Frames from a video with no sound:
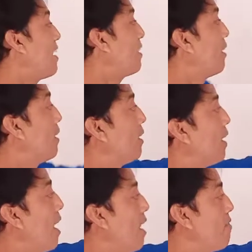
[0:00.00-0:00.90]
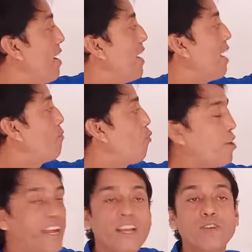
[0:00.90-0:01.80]
the 11 and
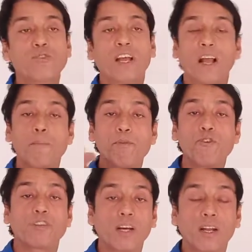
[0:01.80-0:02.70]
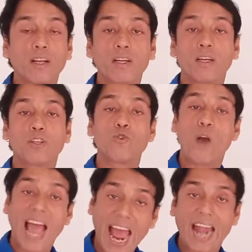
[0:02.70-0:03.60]
14 to the computer to
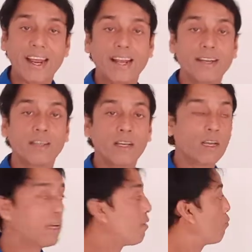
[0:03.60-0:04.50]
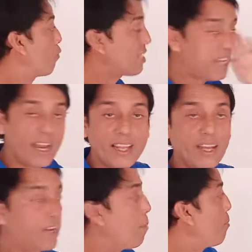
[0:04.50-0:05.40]
add it, firstly
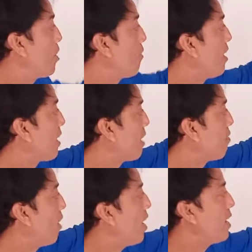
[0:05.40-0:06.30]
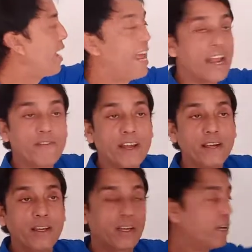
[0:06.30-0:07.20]
the computer will convert
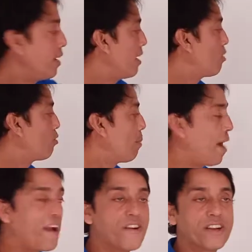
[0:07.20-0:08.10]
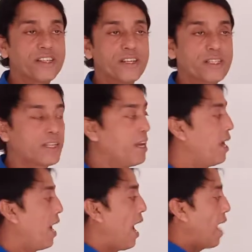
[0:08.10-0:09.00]
11 into the binary digits,
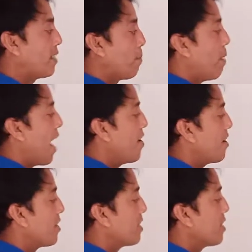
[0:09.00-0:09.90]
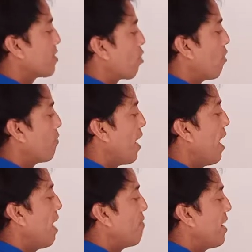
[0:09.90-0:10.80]
and the binary digits of
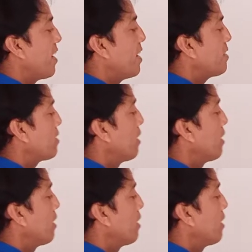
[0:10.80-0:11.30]
11 is